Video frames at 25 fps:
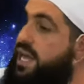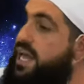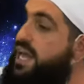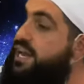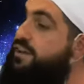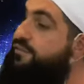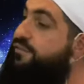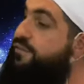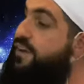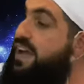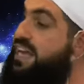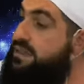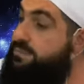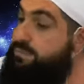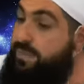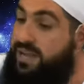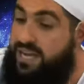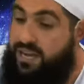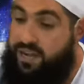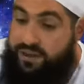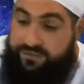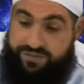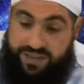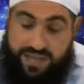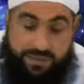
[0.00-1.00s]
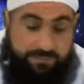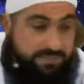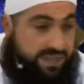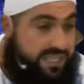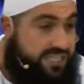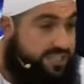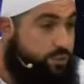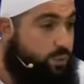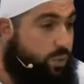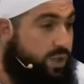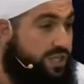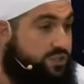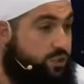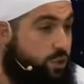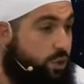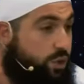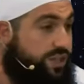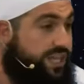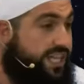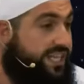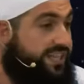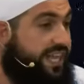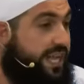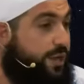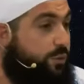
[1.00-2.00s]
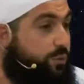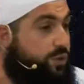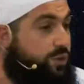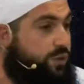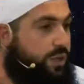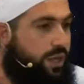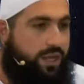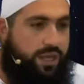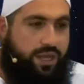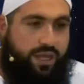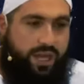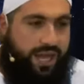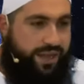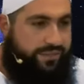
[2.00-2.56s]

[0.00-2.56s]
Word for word: In fact, many of them, this was all that they would.